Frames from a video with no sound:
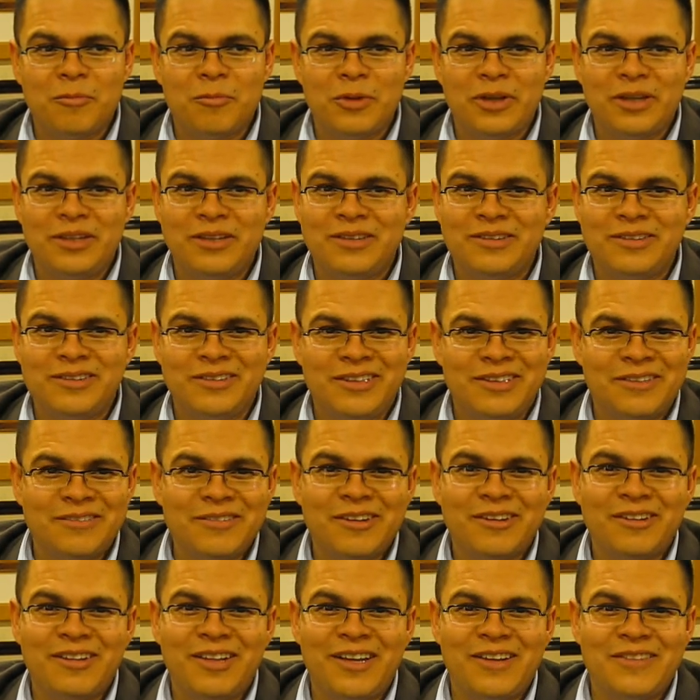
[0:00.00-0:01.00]
we live
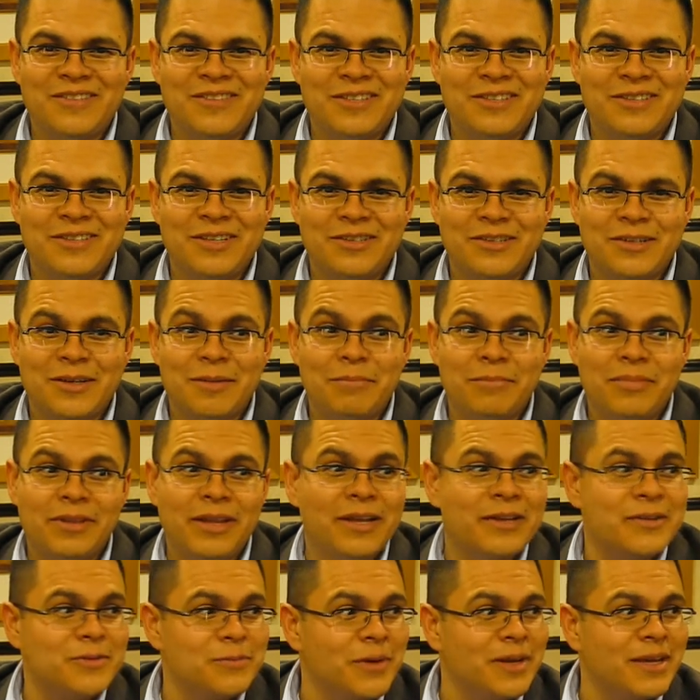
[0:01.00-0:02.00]
our lives in such
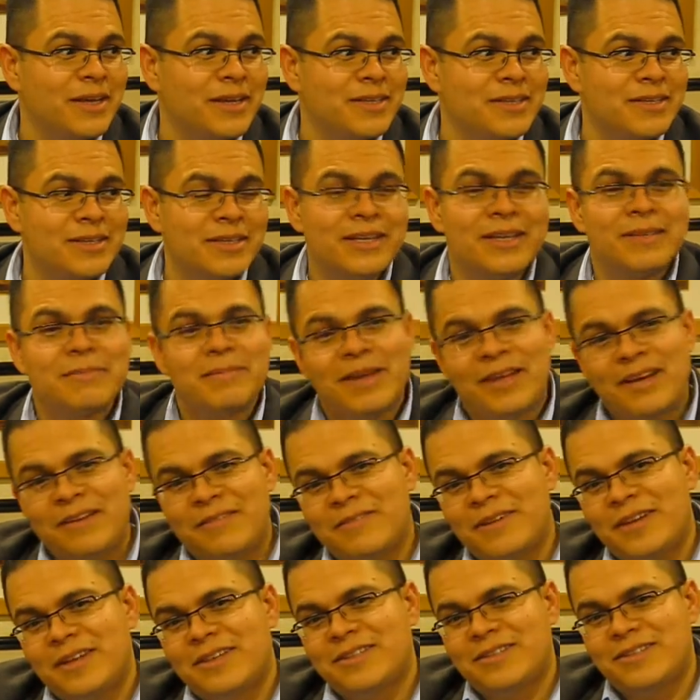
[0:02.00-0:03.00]
complex ways, and it
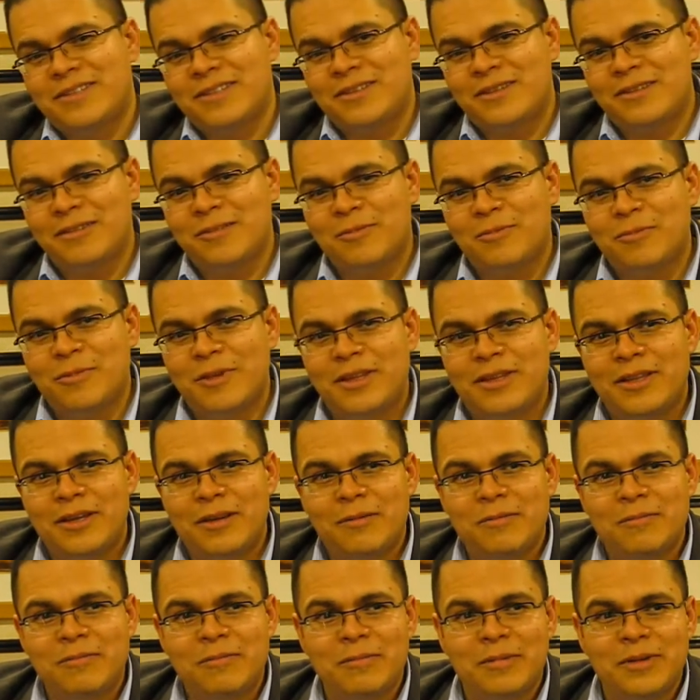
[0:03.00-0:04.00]
manifests in the way
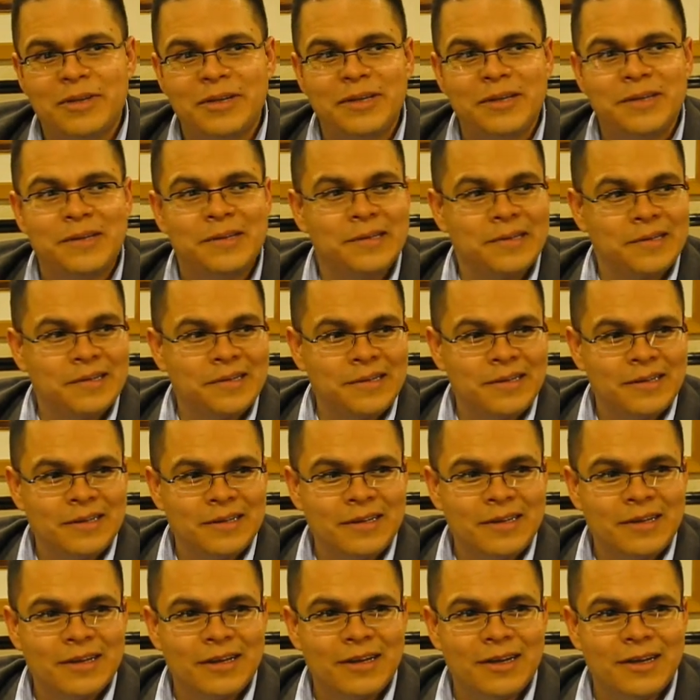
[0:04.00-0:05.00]
that we
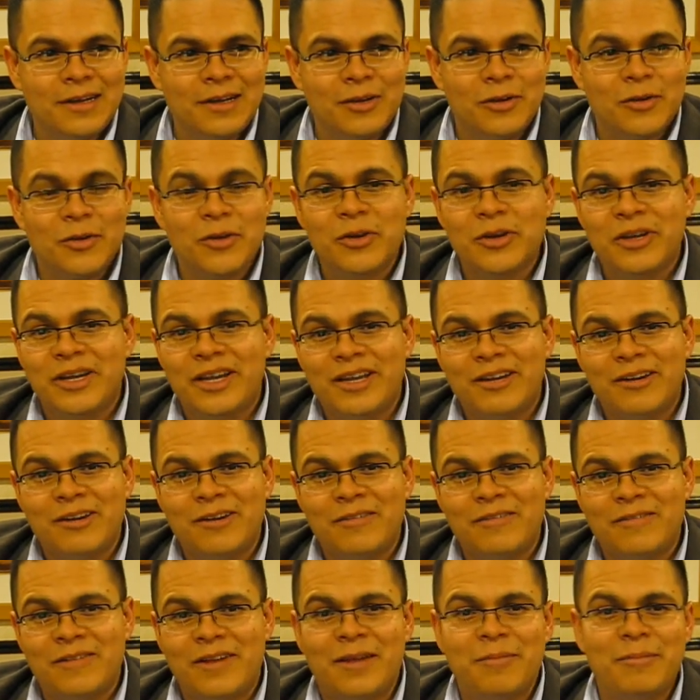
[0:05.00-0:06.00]
create our
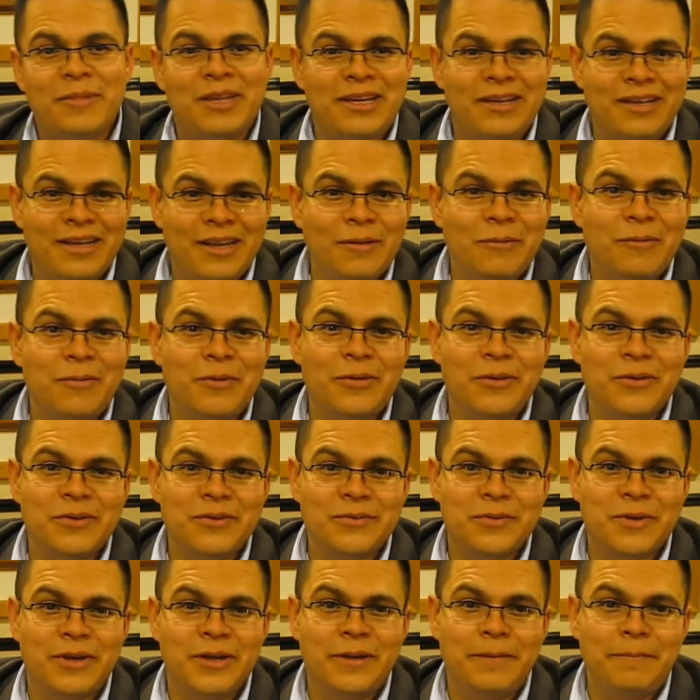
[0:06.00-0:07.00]
family
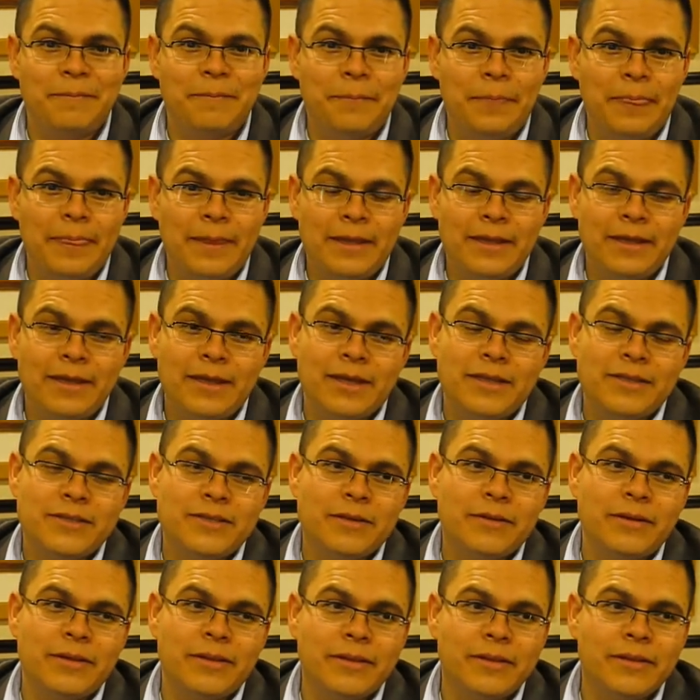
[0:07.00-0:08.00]
networks, right? And
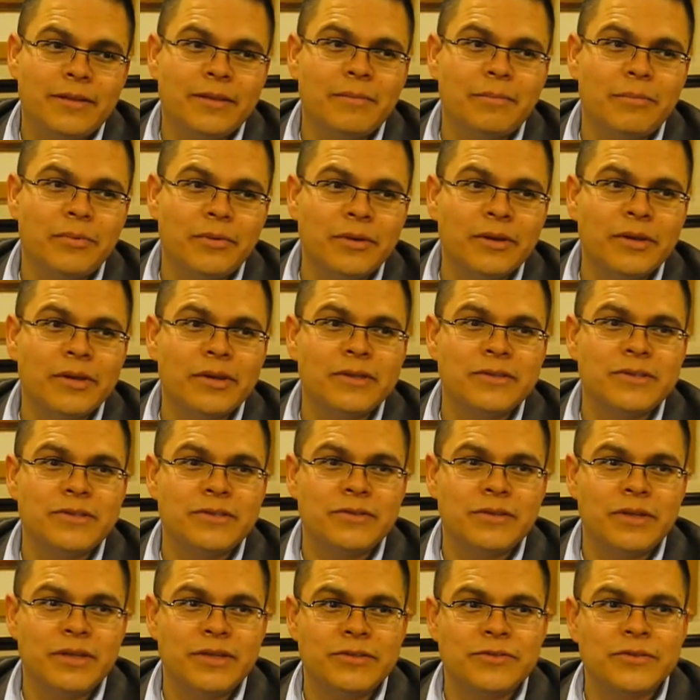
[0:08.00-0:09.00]
so I think the book is
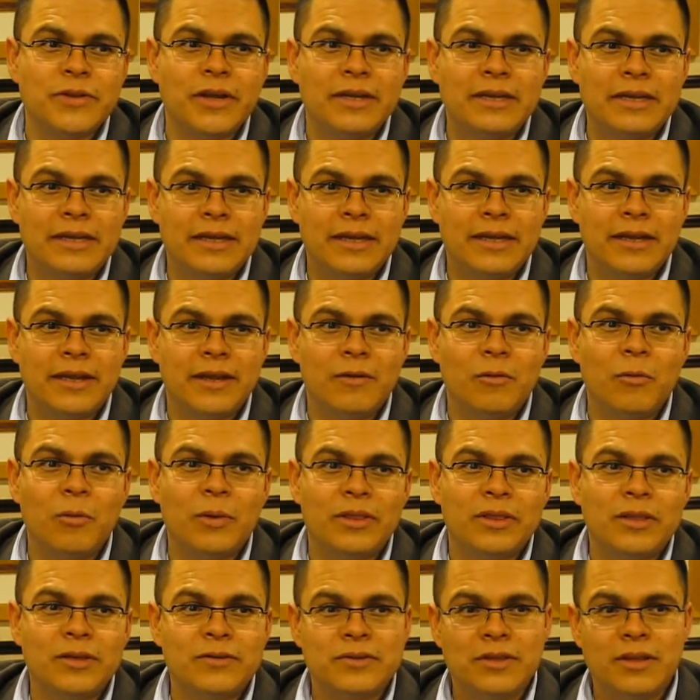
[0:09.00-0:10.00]
trying to get at
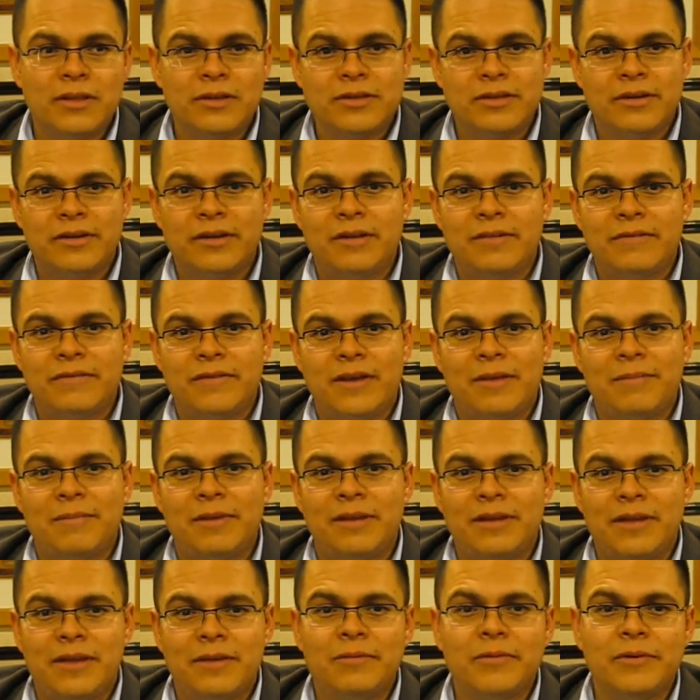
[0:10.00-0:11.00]
what those alternative family
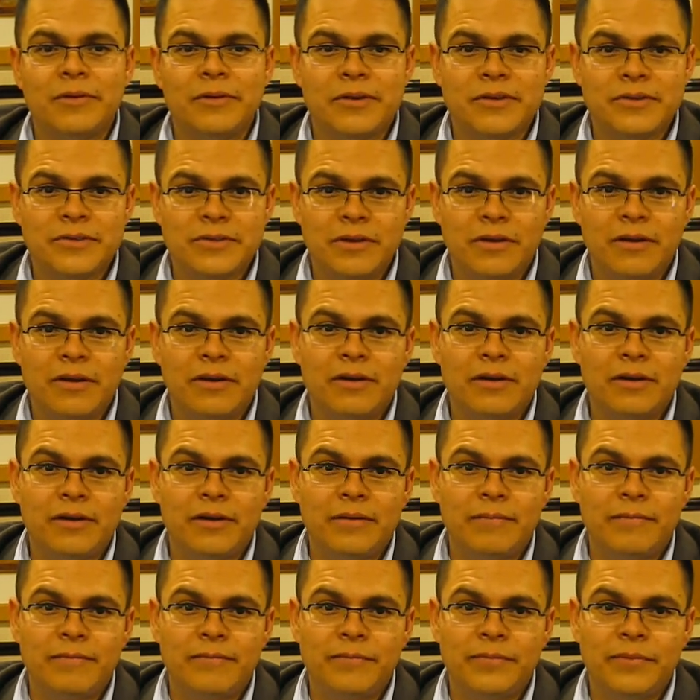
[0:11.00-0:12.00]
networks
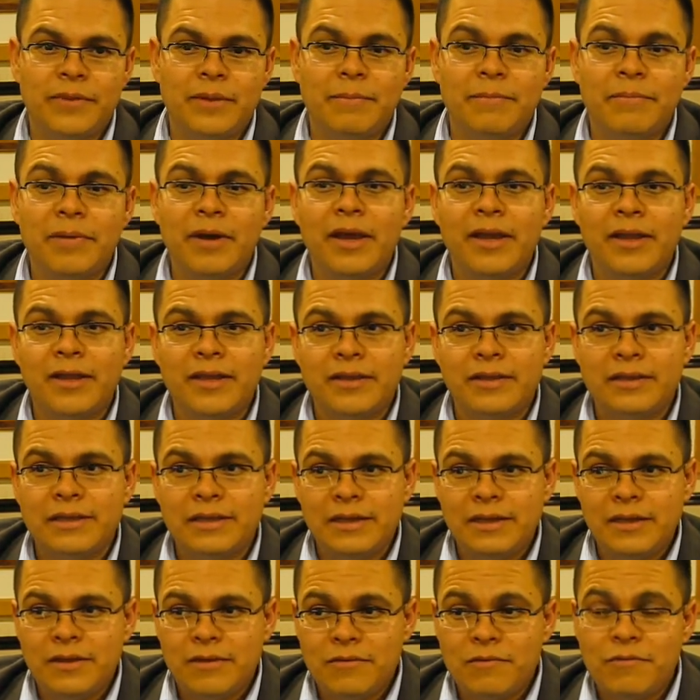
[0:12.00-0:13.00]
are by
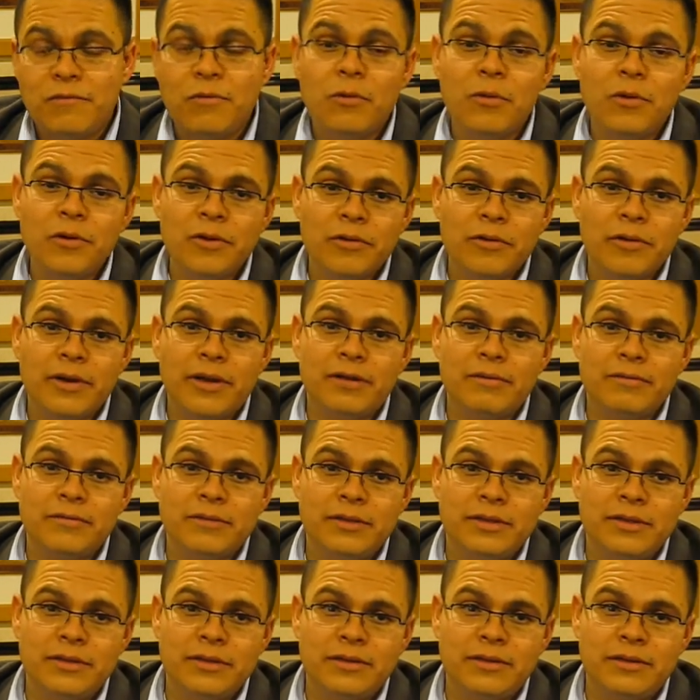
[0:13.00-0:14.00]

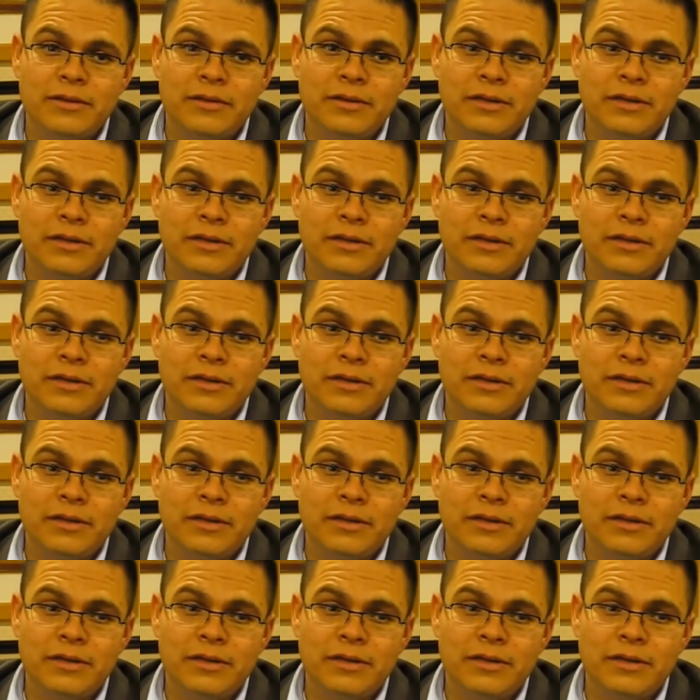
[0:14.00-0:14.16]
foregrounding